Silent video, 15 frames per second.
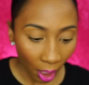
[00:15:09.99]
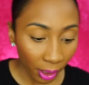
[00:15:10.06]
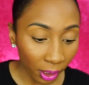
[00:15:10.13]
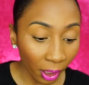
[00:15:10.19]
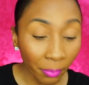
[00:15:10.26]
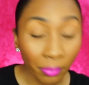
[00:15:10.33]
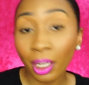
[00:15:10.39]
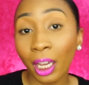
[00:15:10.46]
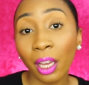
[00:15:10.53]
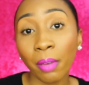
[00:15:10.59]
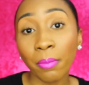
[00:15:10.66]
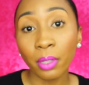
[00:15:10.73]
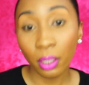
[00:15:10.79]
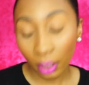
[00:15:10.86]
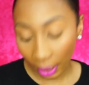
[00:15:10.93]

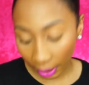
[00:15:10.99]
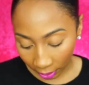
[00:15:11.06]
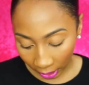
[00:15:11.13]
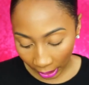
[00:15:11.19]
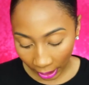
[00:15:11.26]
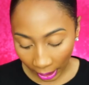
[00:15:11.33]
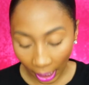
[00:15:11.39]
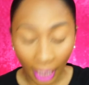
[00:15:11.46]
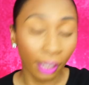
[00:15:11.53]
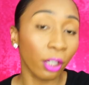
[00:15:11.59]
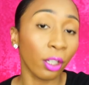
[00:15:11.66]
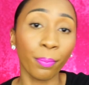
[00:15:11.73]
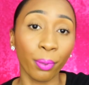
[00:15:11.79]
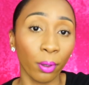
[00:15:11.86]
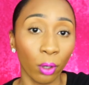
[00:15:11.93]
Sometimes, like today, I
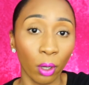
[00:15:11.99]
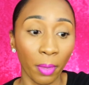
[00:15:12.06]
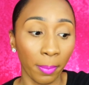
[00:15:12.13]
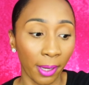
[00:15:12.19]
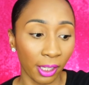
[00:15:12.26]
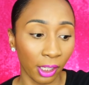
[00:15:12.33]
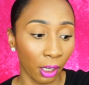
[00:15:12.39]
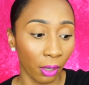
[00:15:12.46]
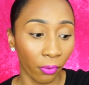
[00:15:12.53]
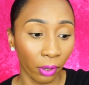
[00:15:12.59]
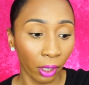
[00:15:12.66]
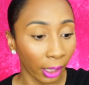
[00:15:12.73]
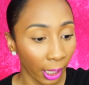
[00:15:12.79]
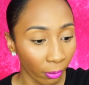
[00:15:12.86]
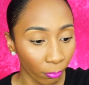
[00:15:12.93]
couldn't put on my mascara for
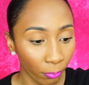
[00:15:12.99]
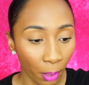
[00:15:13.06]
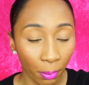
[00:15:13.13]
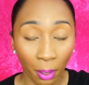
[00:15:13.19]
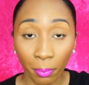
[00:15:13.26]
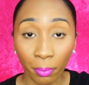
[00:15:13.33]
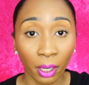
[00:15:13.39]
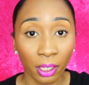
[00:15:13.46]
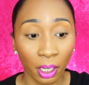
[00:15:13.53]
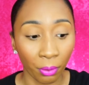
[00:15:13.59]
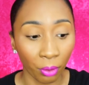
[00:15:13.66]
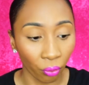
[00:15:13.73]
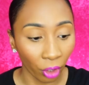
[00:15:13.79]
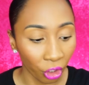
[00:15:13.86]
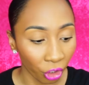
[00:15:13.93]
the life of me, probably because
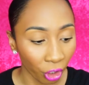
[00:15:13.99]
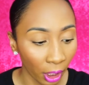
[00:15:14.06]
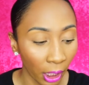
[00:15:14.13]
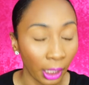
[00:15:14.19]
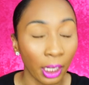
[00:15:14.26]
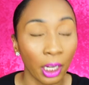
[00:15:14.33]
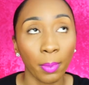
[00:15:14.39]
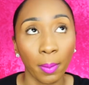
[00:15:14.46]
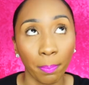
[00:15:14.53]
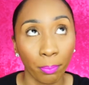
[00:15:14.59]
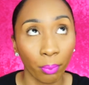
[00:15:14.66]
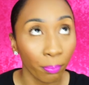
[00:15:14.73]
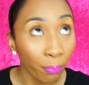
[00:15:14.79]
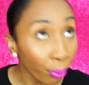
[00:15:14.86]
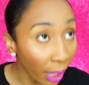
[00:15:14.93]
I was rushing and I needed my
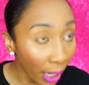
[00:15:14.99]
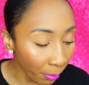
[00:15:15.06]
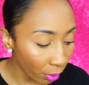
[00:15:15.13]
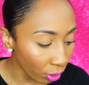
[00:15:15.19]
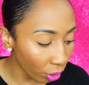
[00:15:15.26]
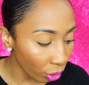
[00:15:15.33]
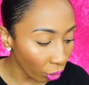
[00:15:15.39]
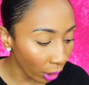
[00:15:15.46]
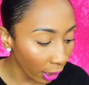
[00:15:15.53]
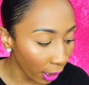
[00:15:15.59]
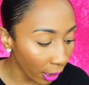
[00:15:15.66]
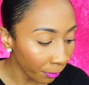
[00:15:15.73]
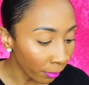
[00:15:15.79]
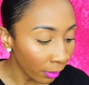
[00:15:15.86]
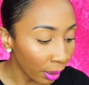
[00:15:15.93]
primer to
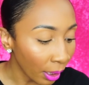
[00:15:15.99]
dry.